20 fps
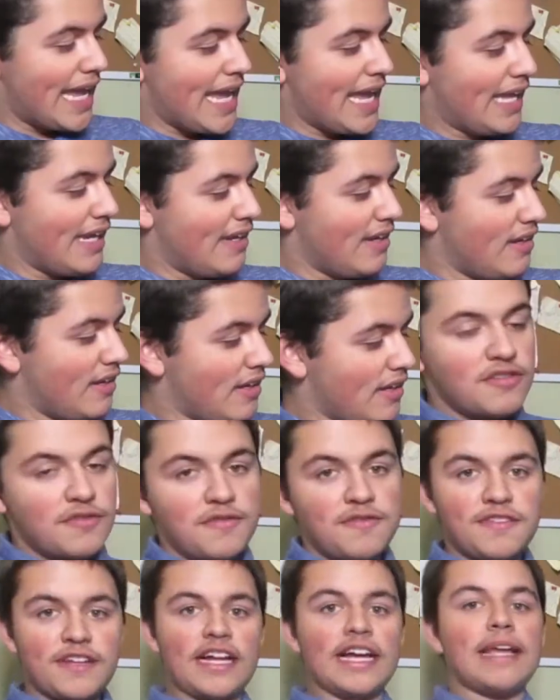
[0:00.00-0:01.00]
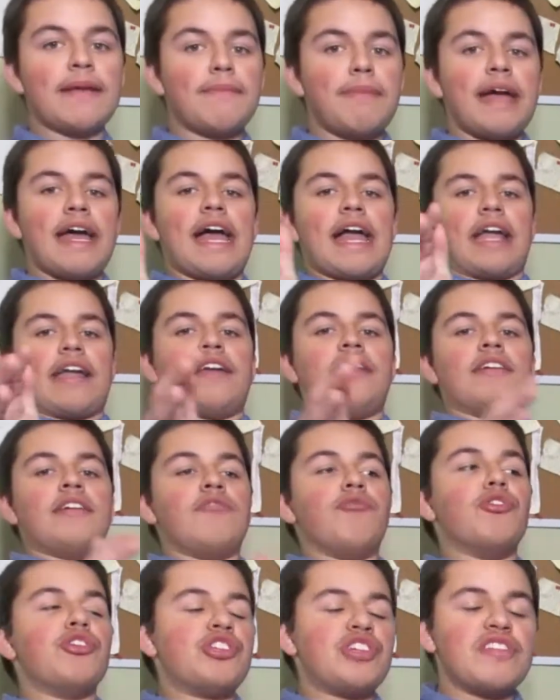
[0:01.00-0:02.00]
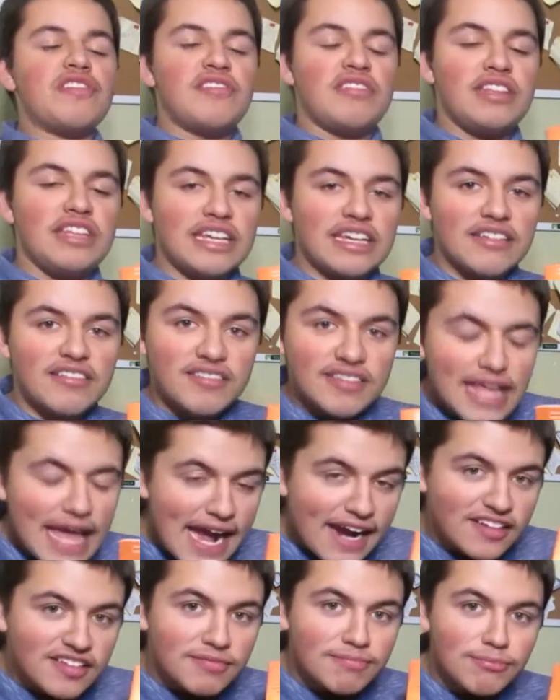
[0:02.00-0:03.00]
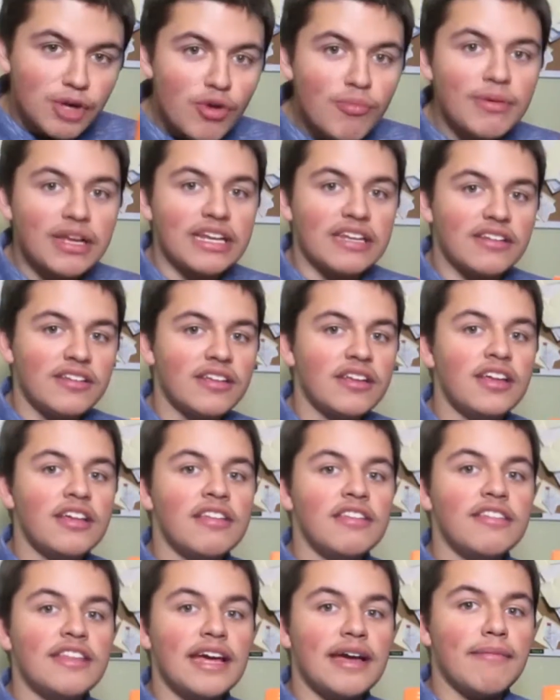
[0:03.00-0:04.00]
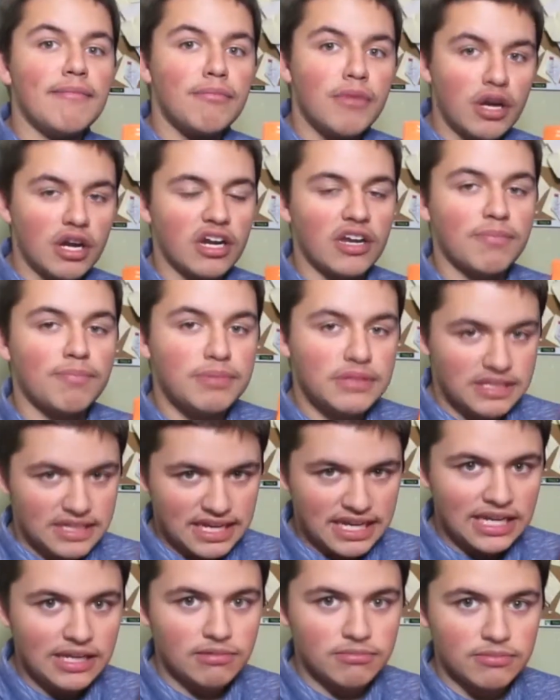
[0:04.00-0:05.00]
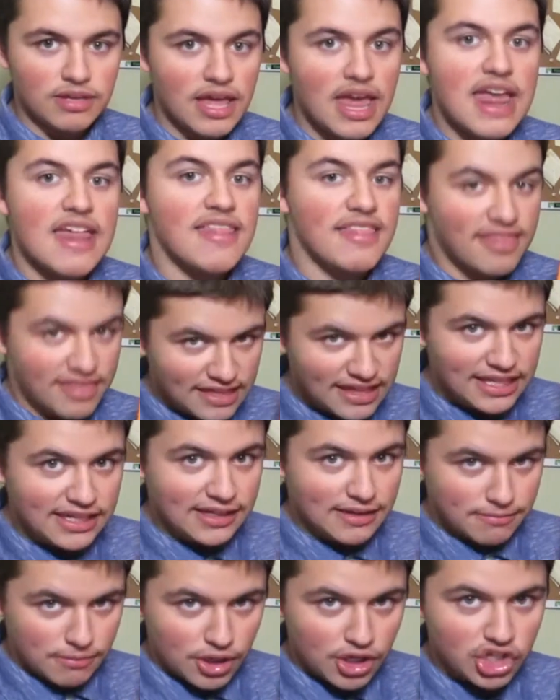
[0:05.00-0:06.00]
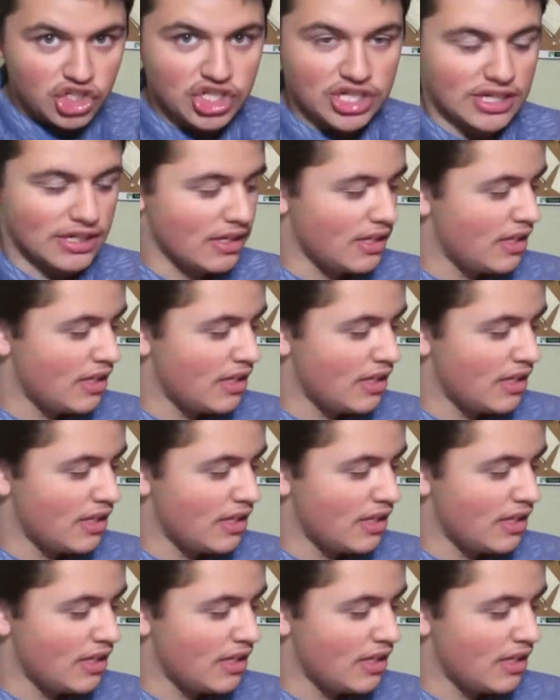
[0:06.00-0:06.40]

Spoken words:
and it's flying back, which is the exact moment that Mark became the Martian.